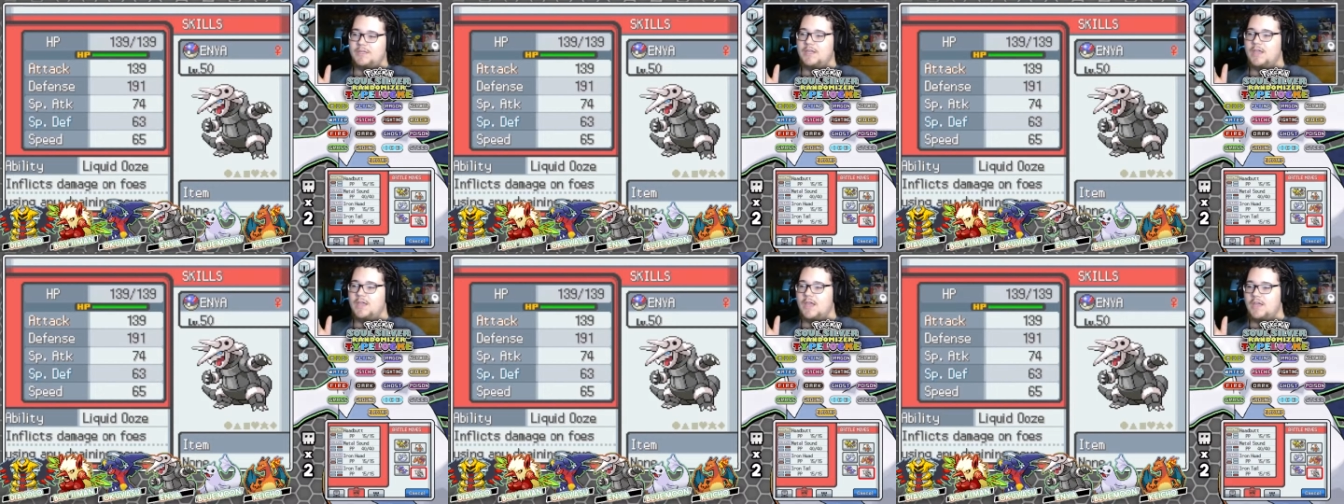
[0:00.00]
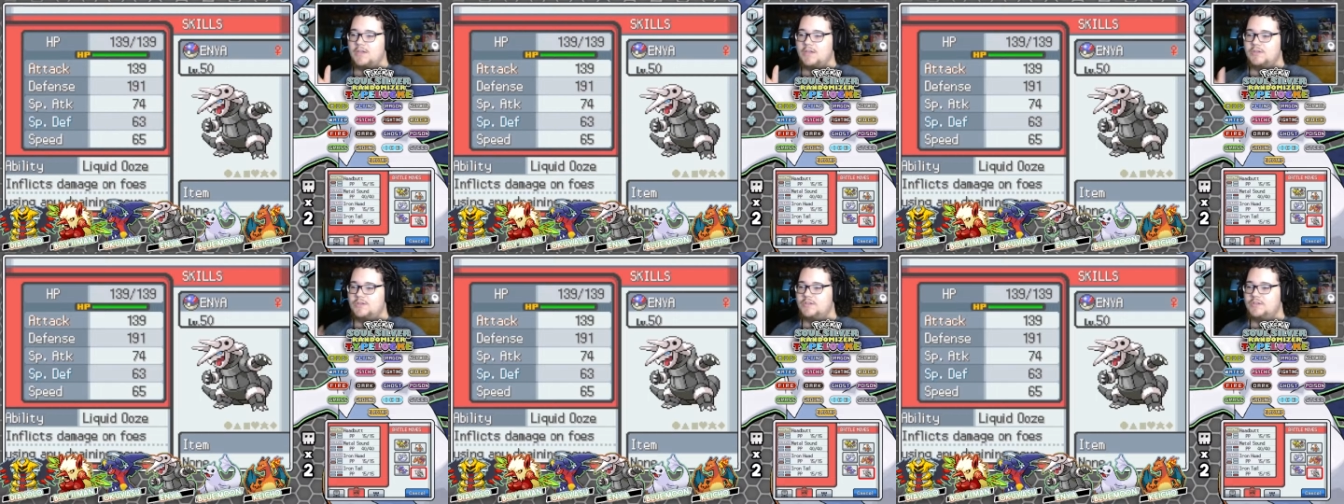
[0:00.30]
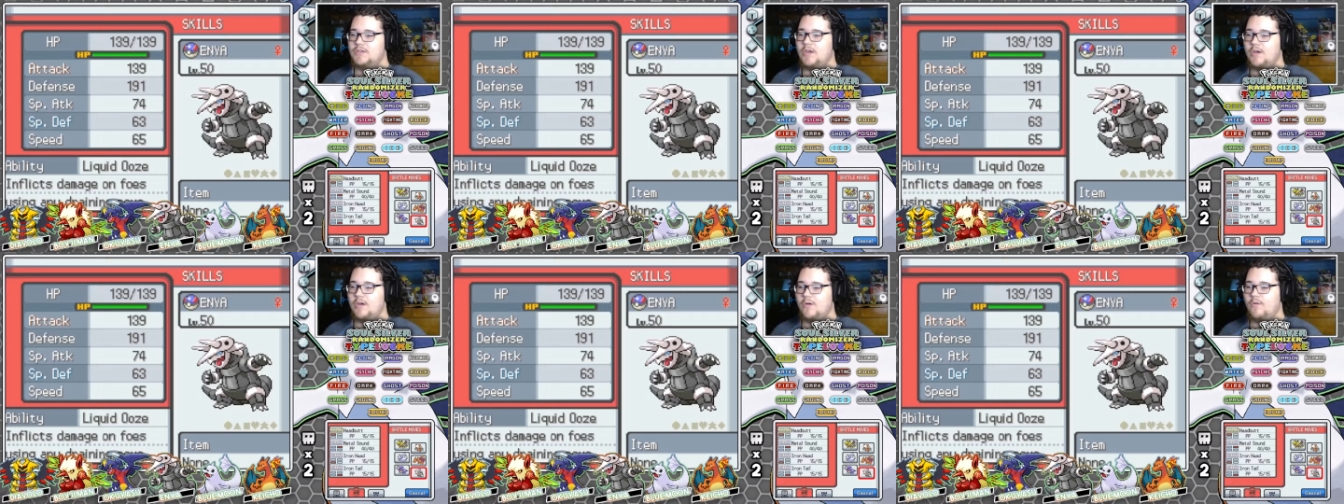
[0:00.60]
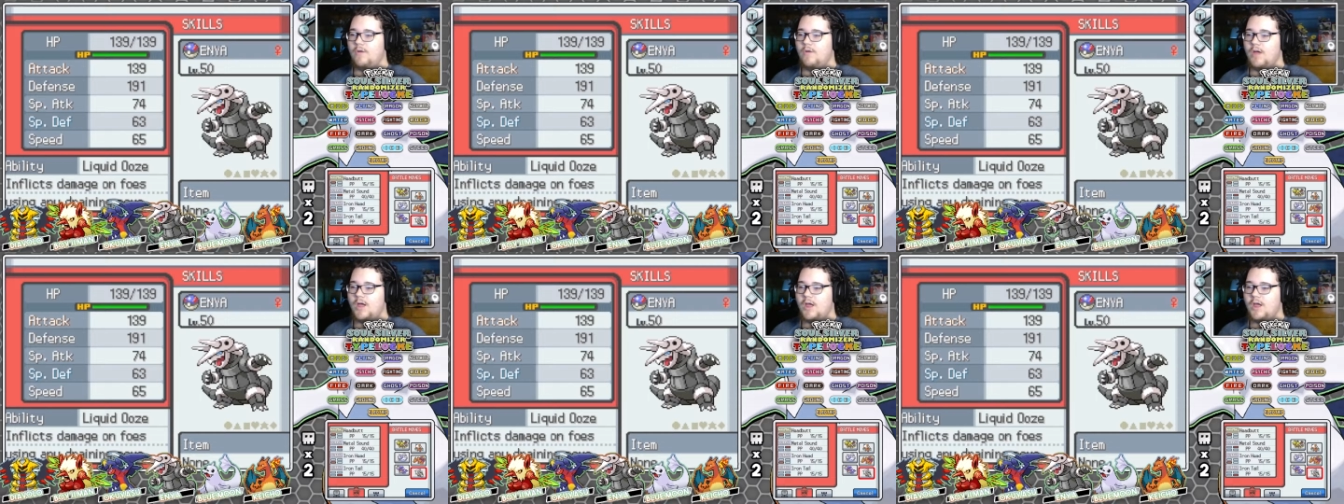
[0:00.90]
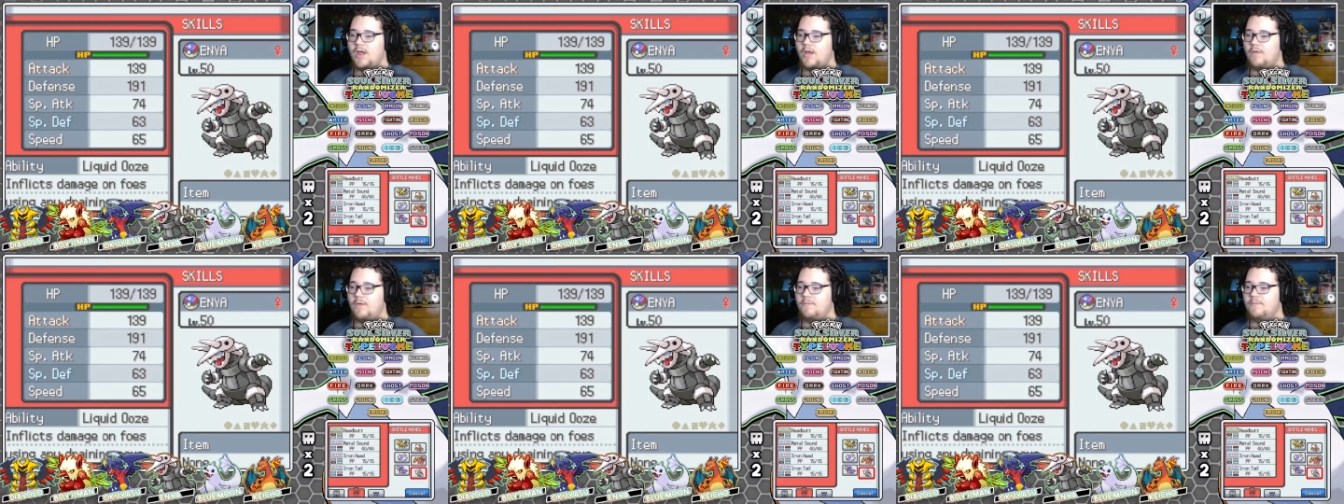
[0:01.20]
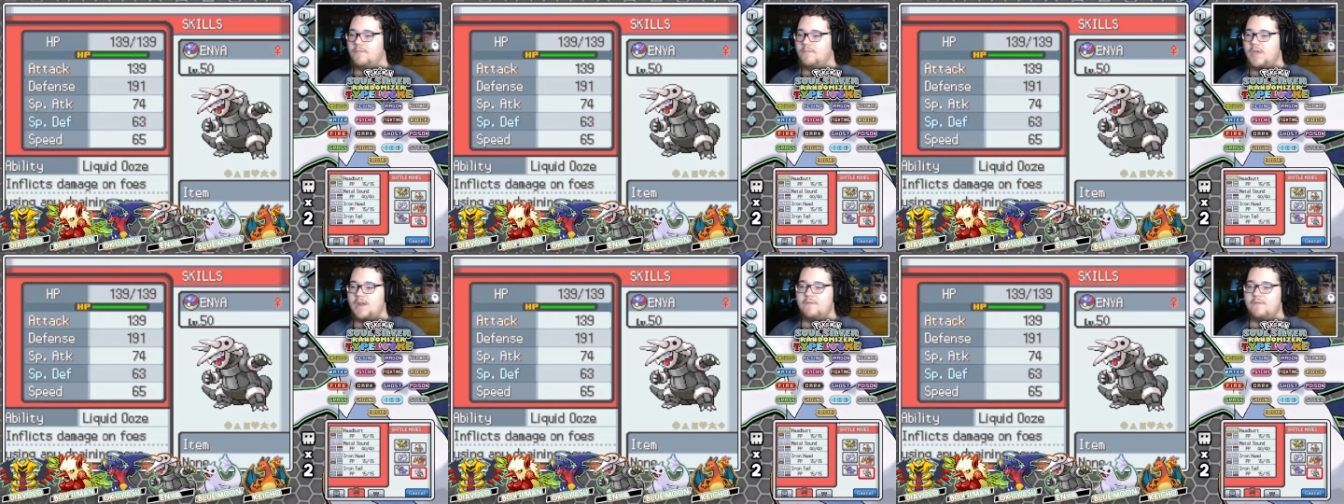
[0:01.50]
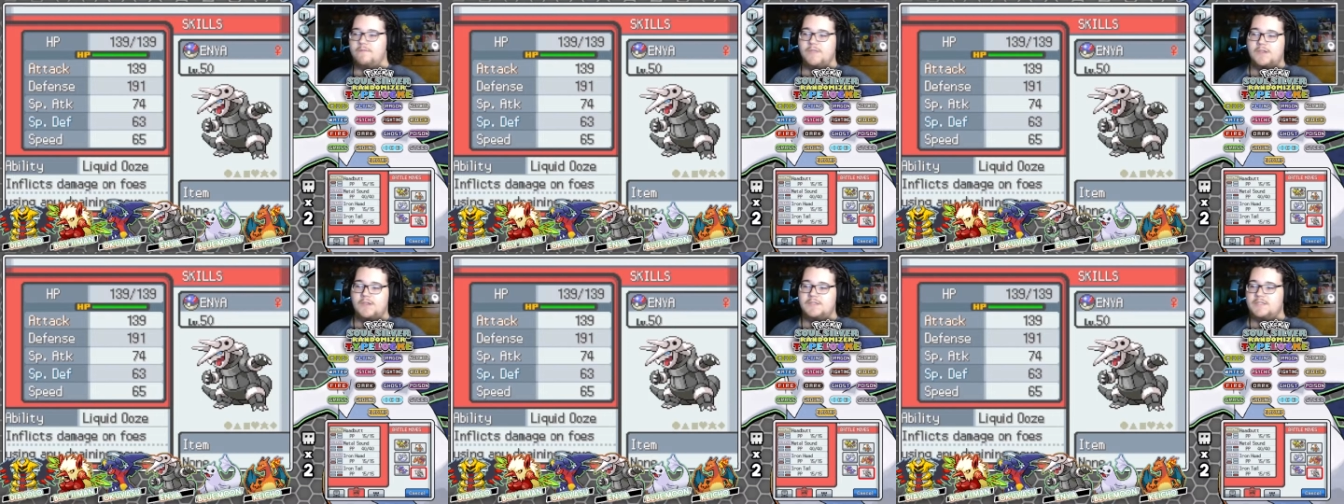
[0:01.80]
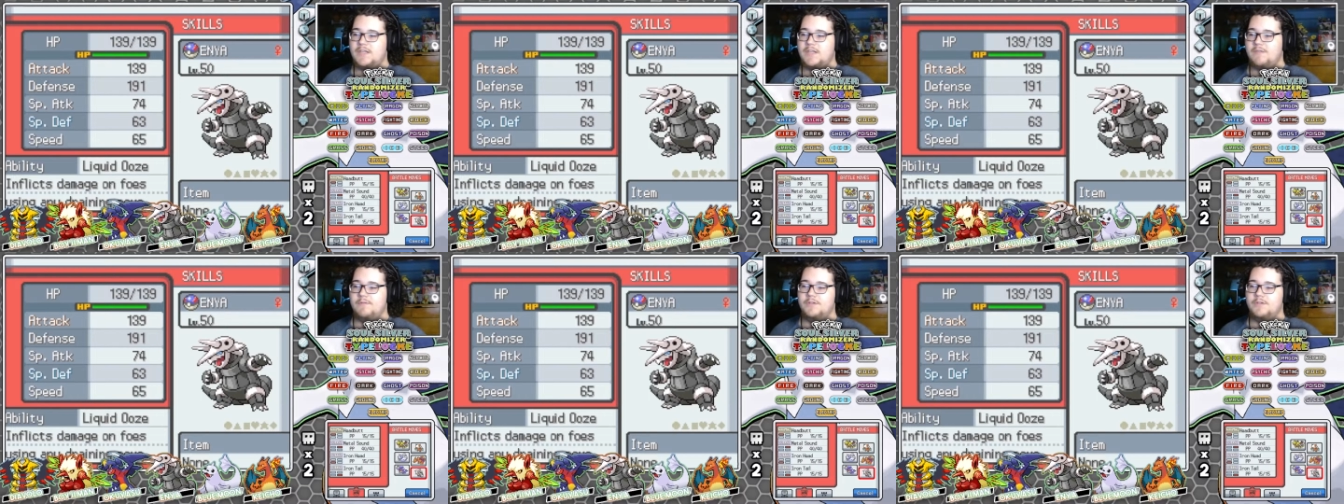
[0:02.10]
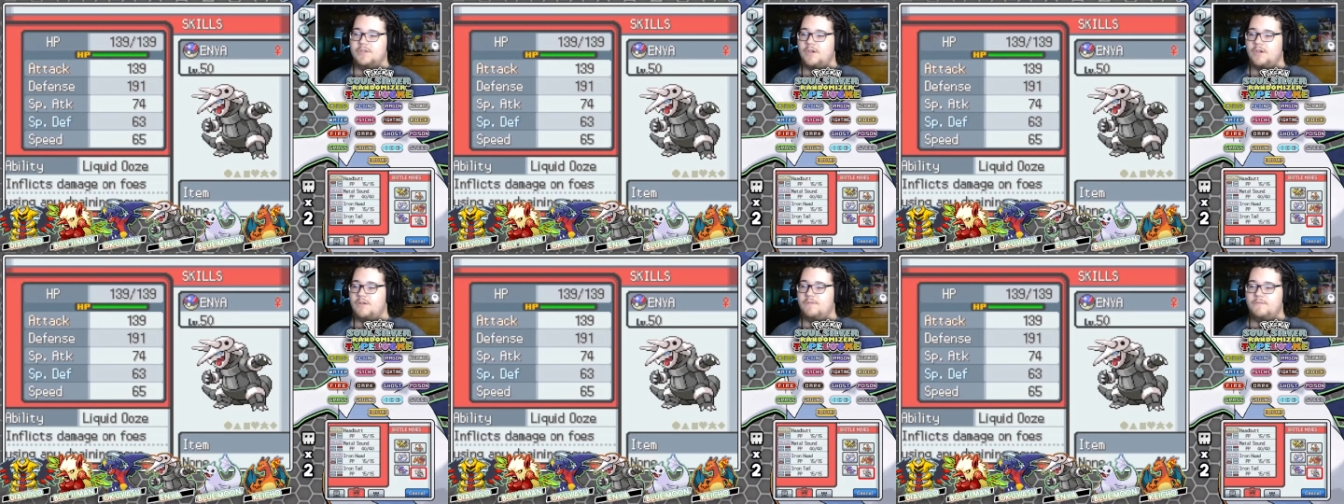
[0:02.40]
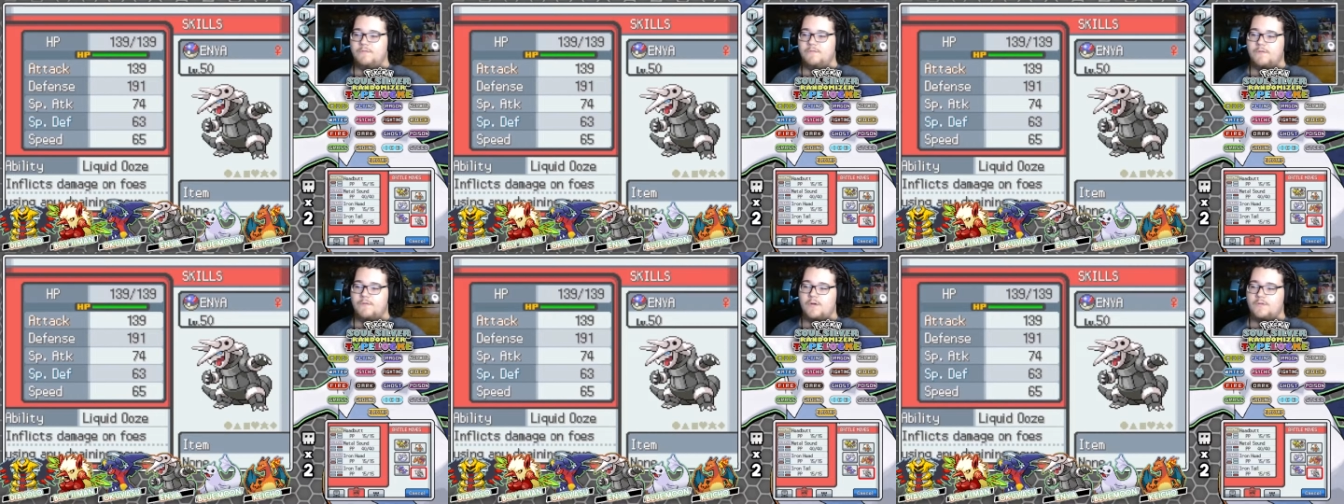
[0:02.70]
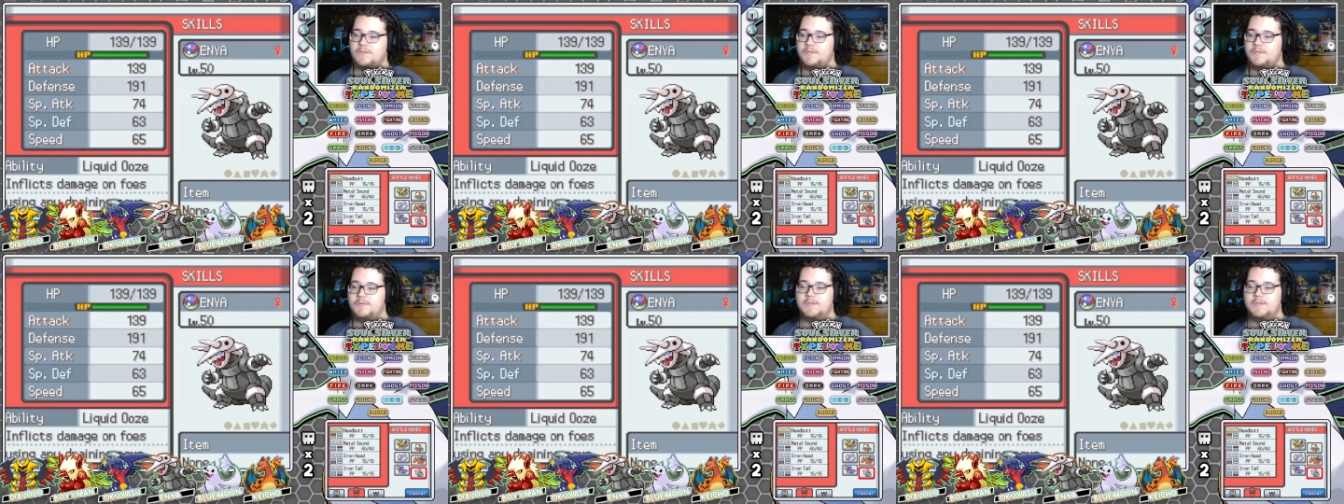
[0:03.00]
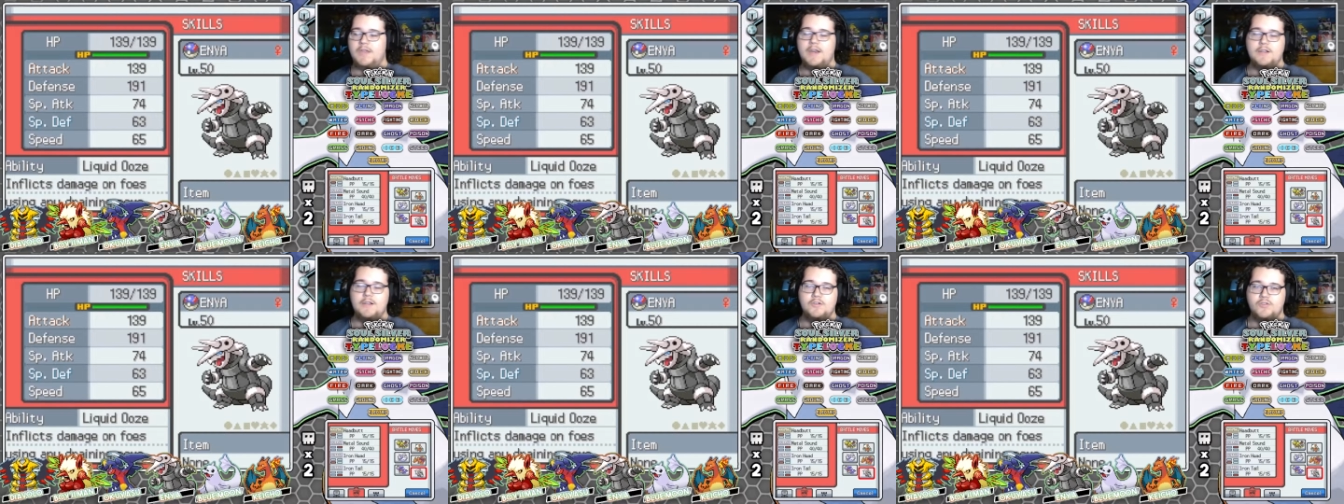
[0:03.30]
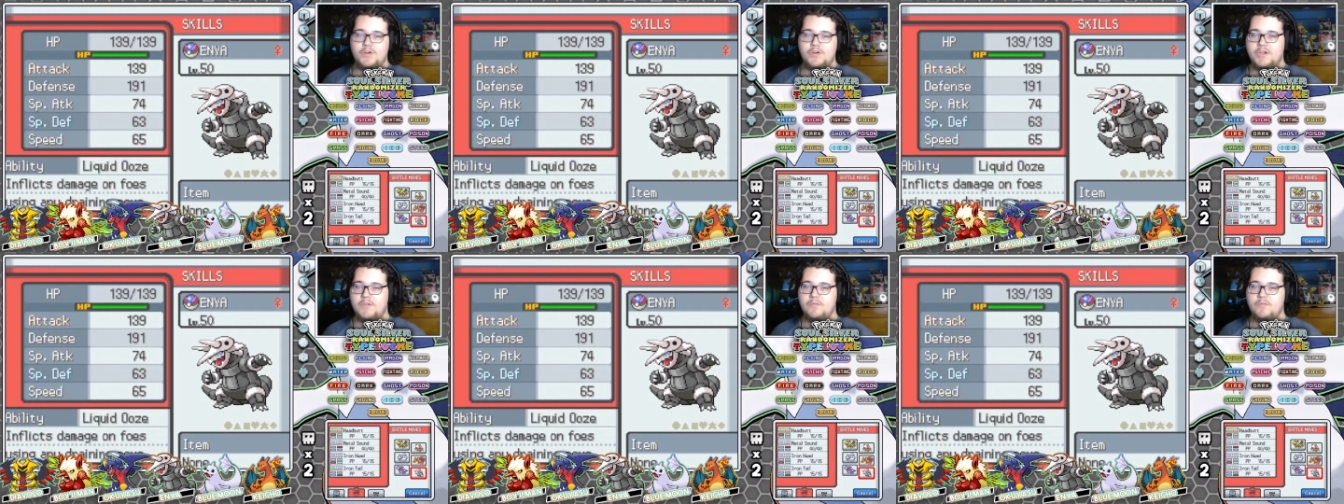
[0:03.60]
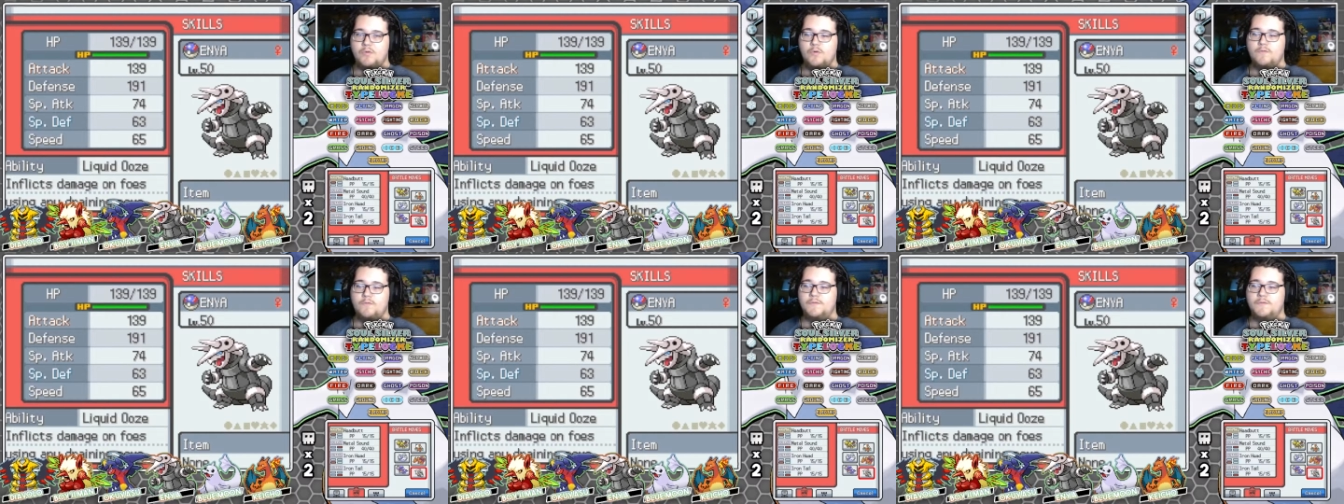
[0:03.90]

so inflicts damage on foes using any draining moves.